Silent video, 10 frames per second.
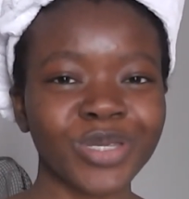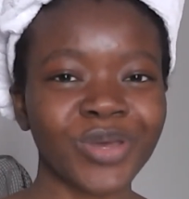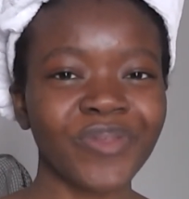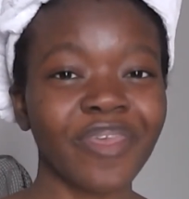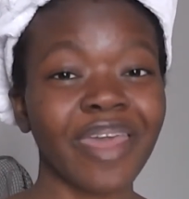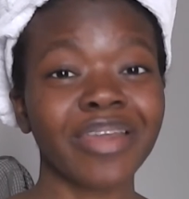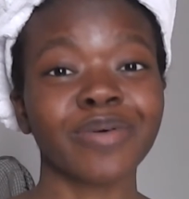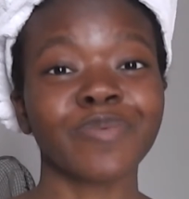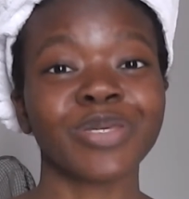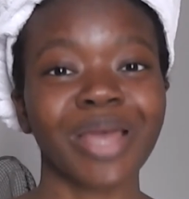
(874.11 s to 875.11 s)
so that they end
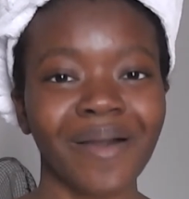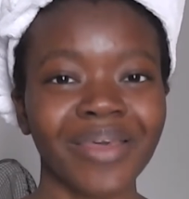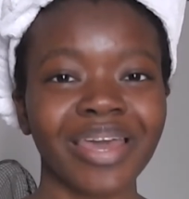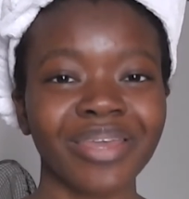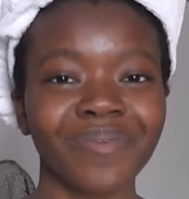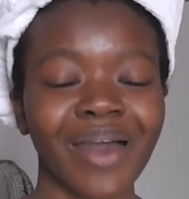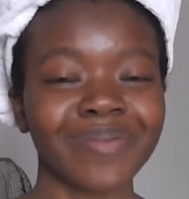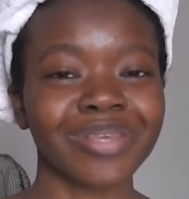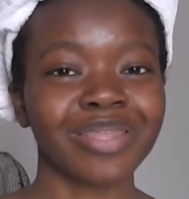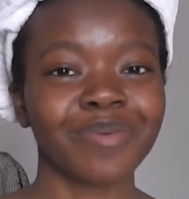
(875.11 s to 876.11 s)
up shouting at you
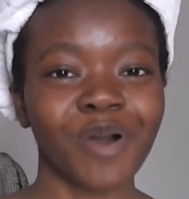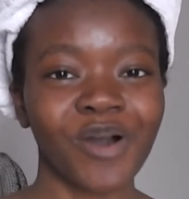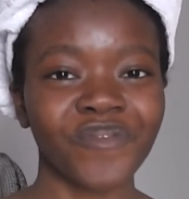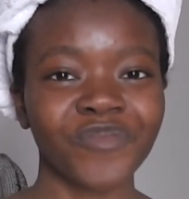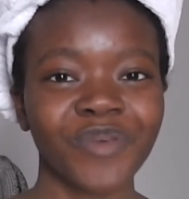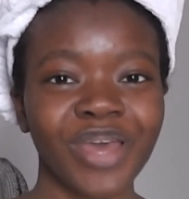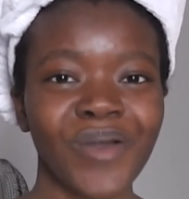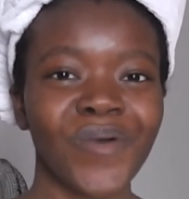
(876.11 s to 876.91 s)
outside the bathroom